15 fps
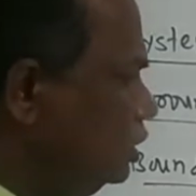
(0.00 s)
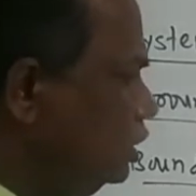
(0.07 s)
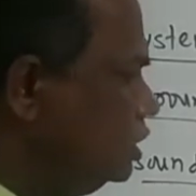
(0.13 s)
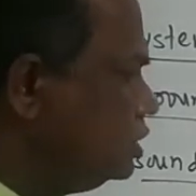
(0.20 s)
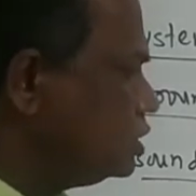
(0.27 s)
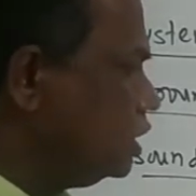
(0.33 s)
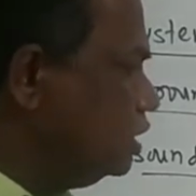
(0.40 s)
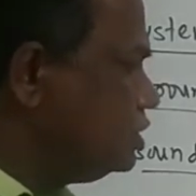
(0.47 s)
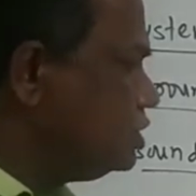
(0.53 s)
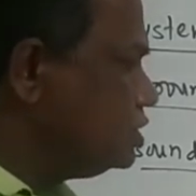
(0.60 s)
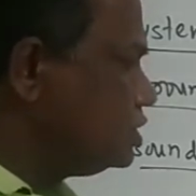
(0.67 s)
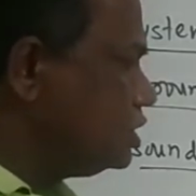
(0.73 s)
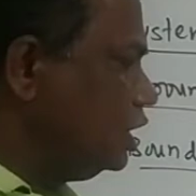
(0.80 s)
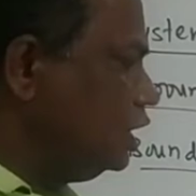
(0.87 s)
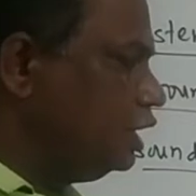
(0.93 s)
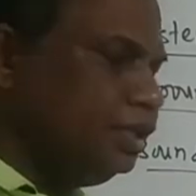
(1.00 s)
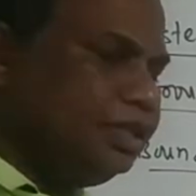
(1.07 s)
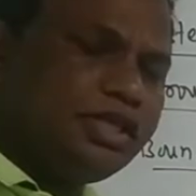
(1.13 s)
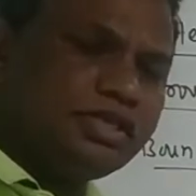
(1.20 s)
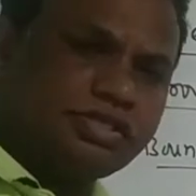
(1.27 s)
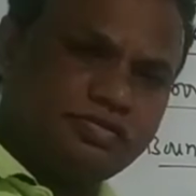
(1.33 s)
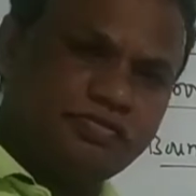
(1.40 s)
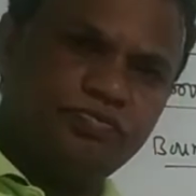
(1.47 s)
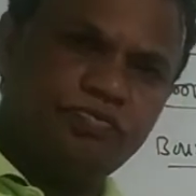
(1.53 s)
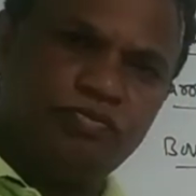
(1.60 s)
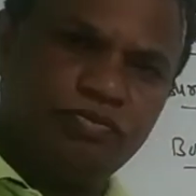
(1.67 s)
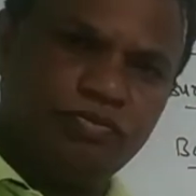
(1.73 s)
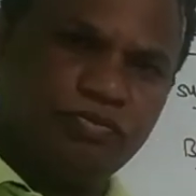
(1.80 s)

is consisting in this.